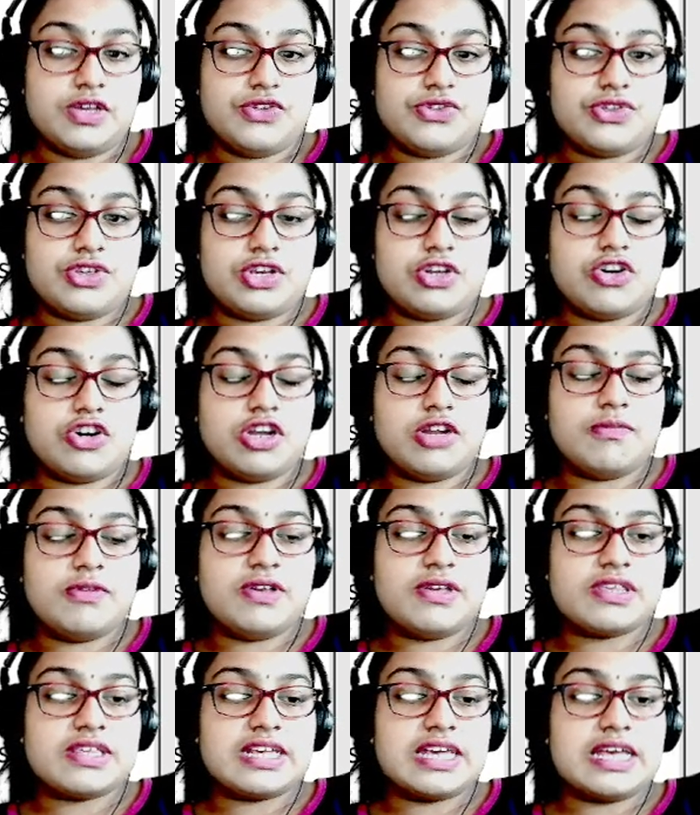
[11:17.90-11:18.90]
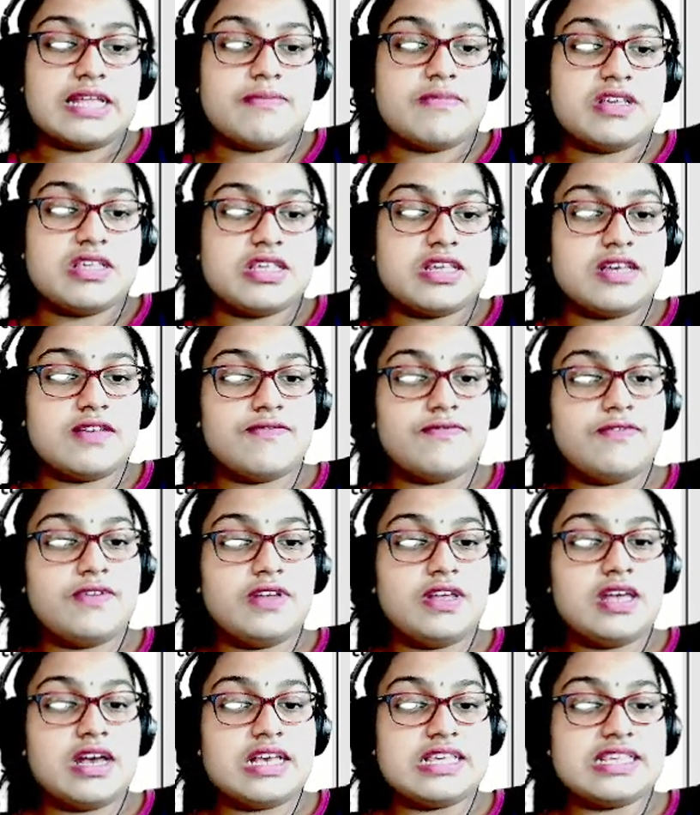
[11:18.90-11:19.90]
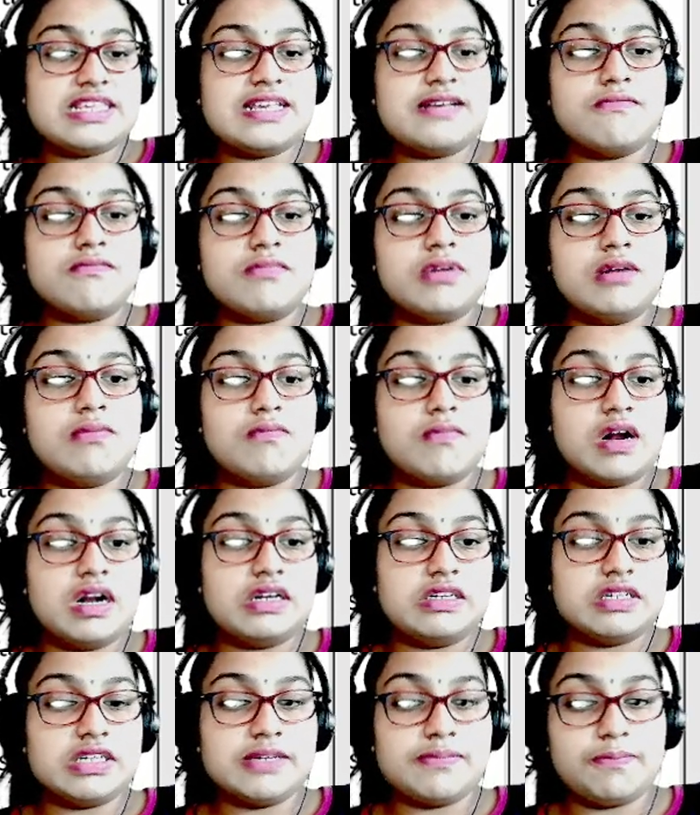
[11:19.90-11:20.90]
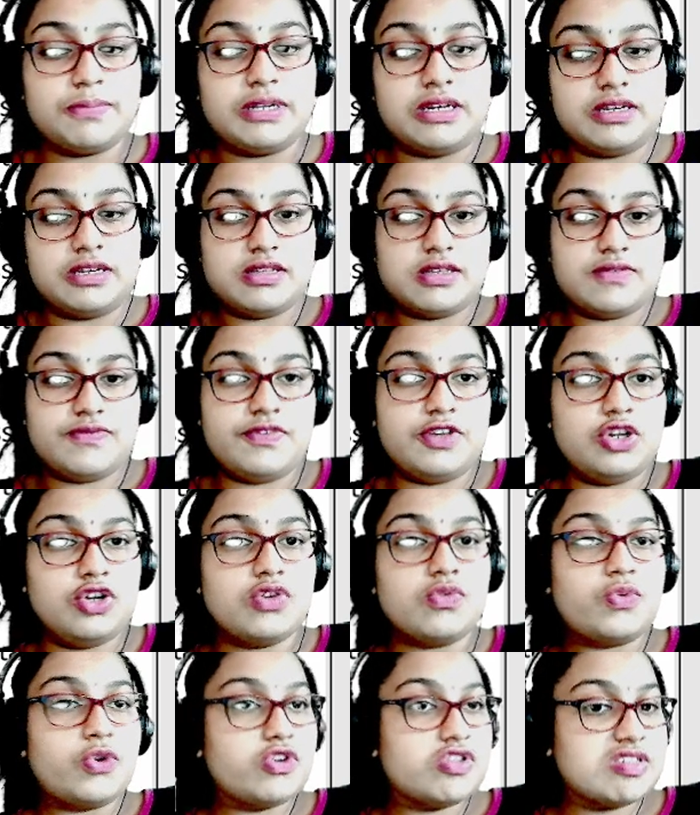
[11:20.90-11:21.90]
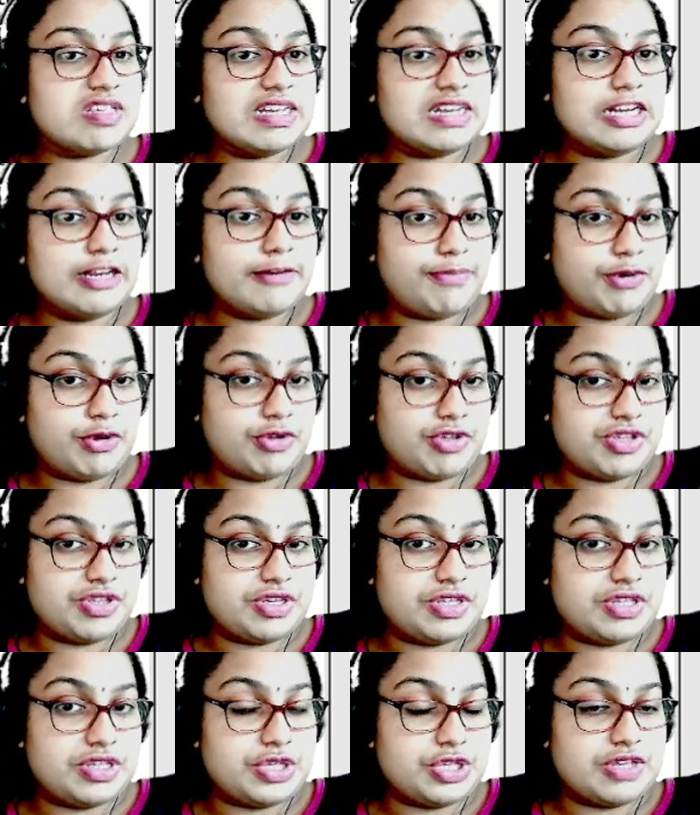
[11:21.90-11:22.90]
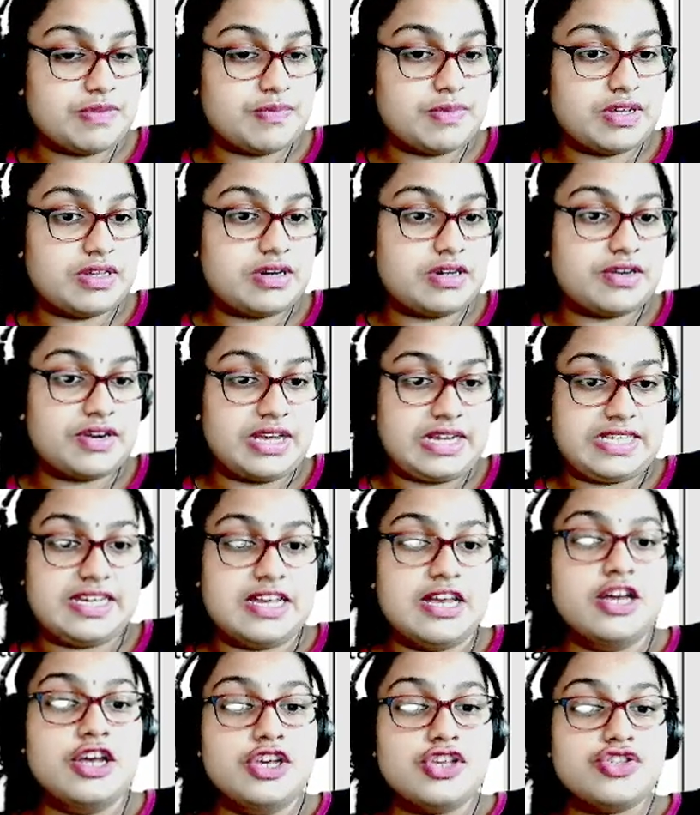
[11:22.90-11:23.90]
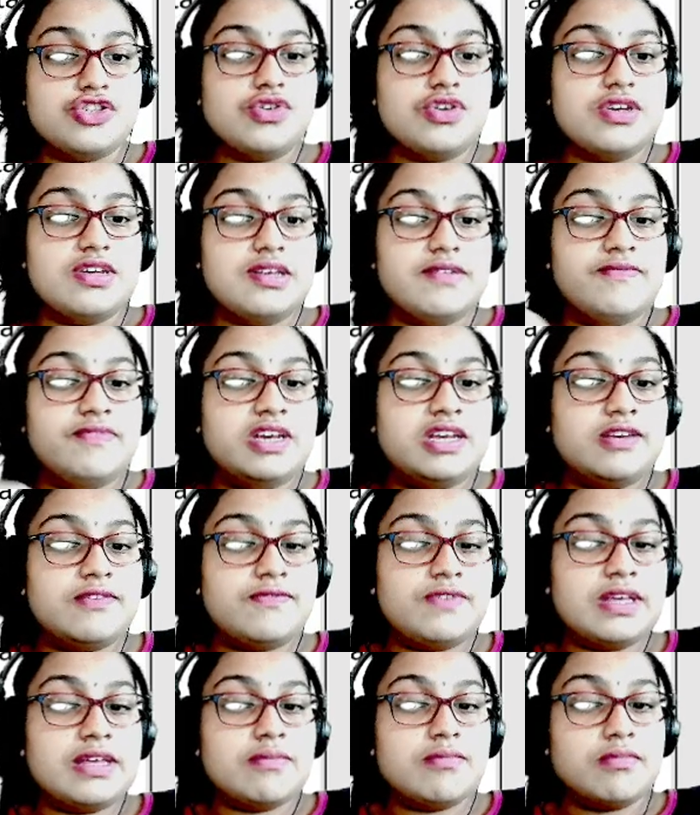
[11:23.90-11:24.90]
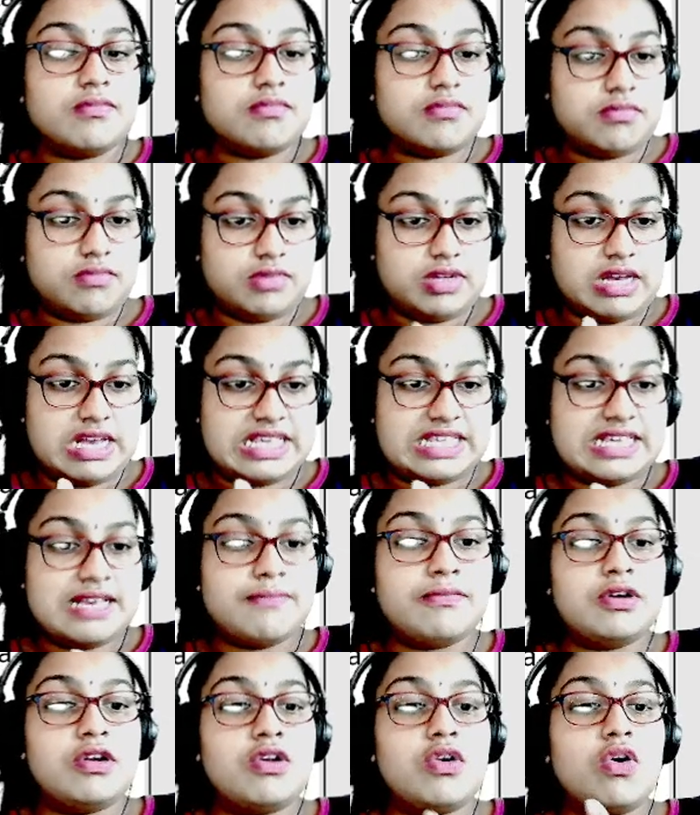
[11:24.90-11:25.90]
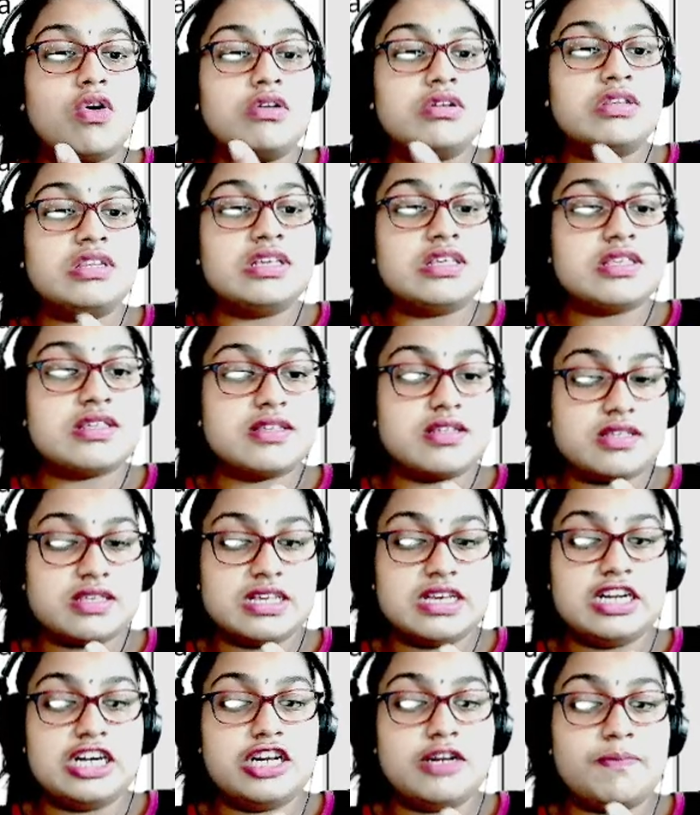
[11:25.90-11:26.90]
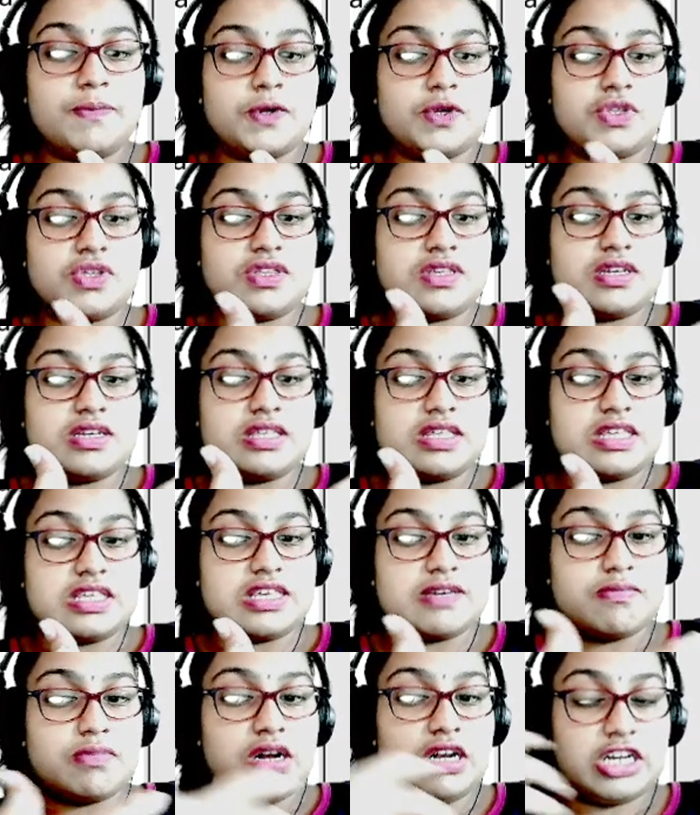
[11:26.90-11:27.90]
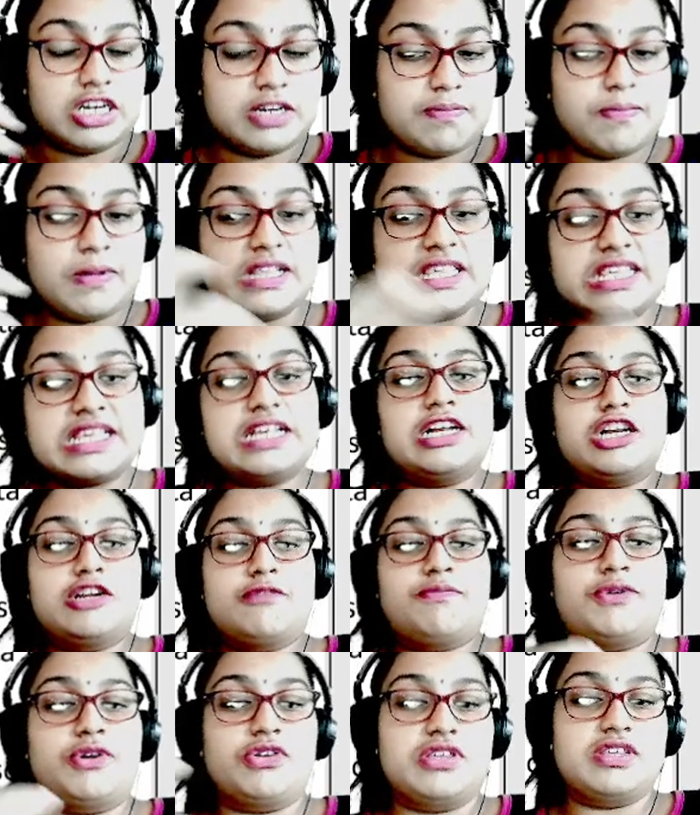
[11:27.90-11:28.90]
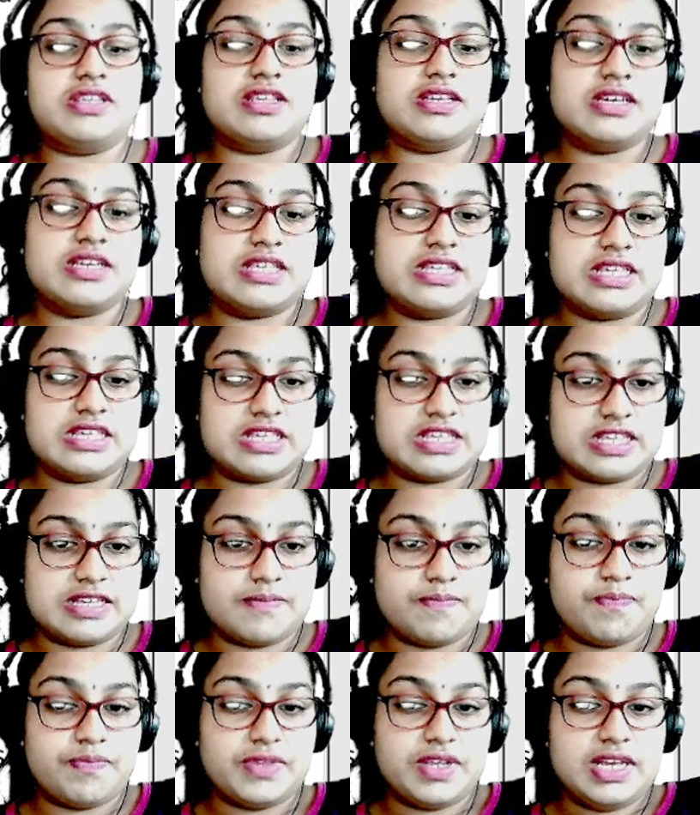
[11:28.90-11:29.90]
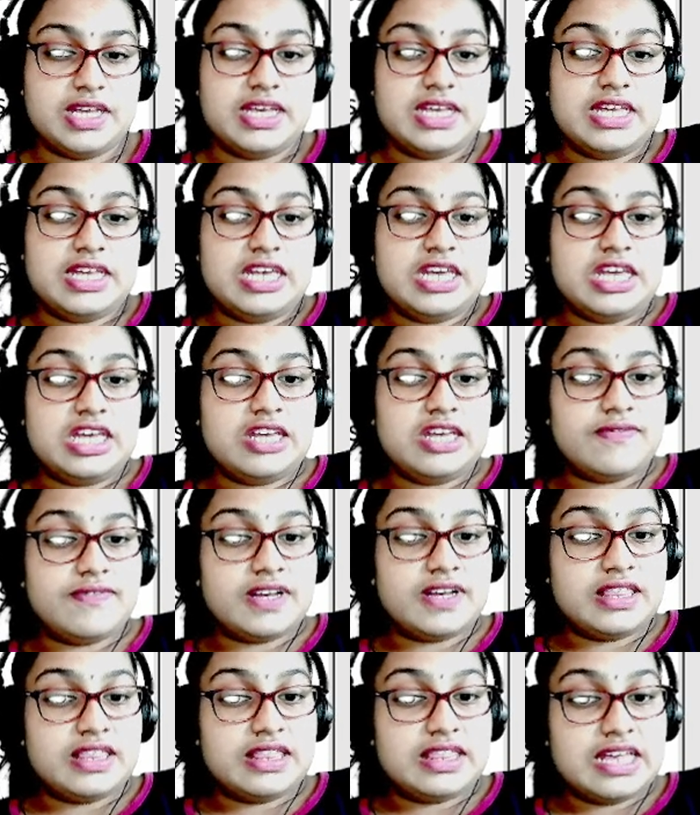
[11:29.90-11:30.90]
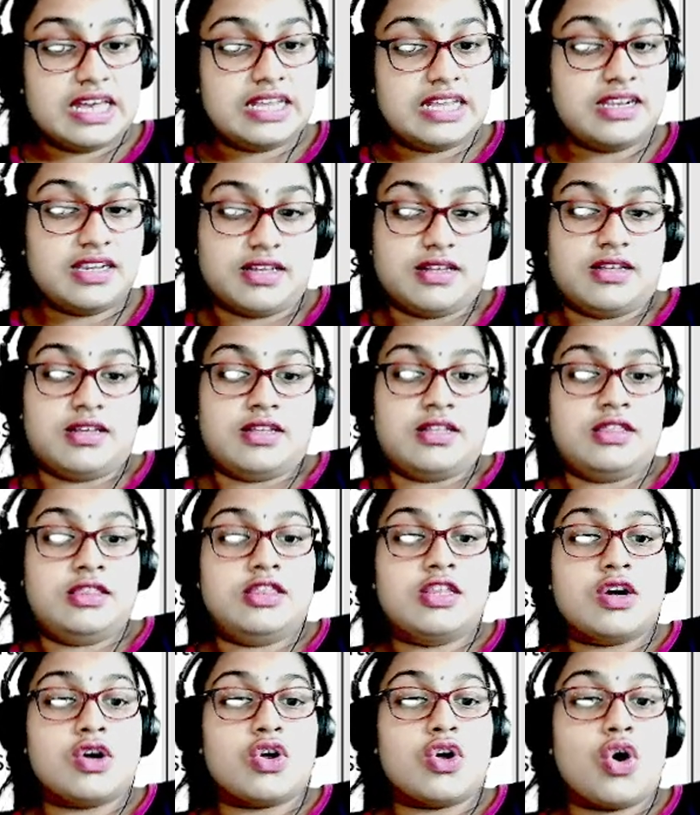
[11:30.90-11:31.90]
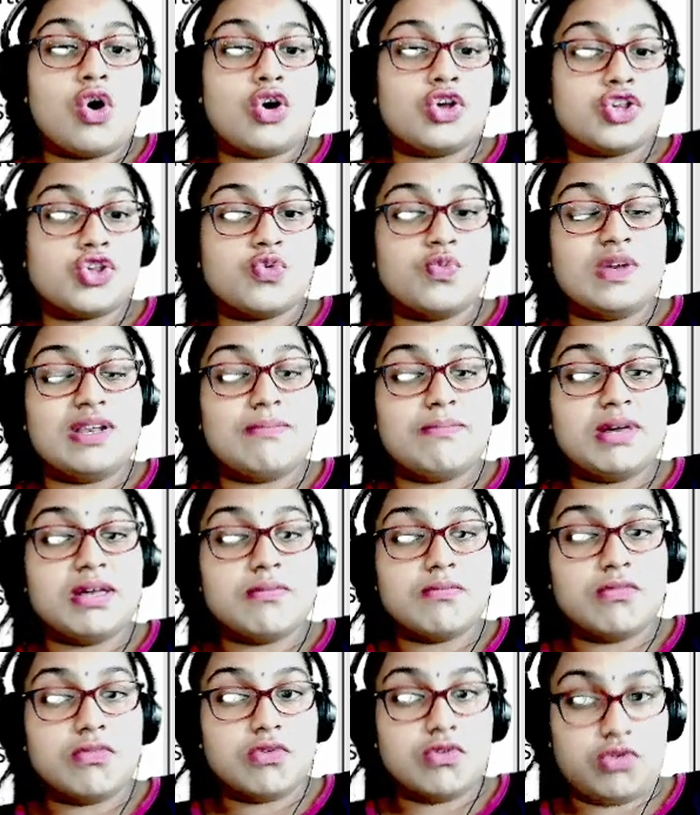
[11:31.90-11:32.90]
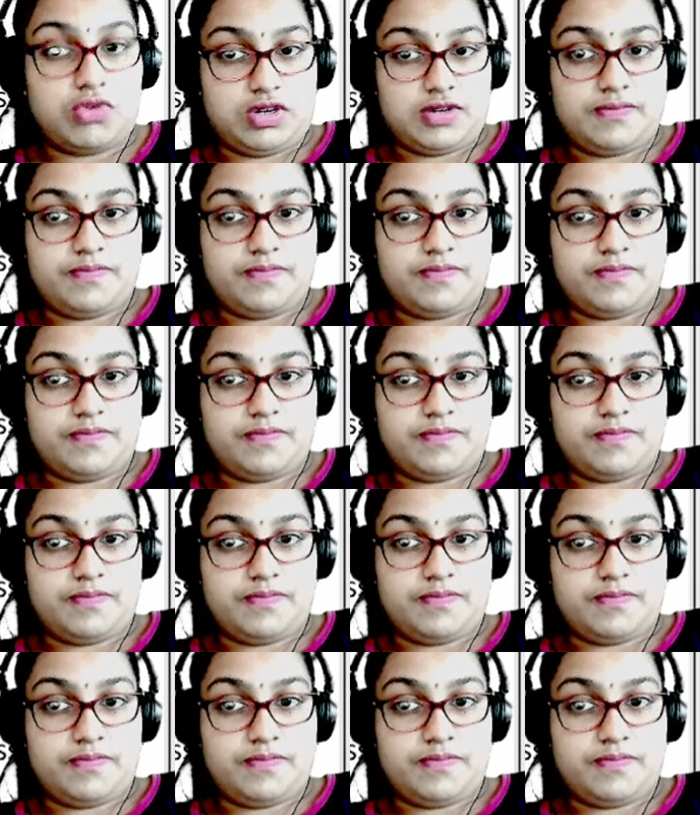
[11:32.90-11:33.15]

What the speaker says: So economy of scale means if we assemble multiple, we know what single processor system are, right? So if we assemble all this single processor system, multiple single processor system, even then the cost will be more.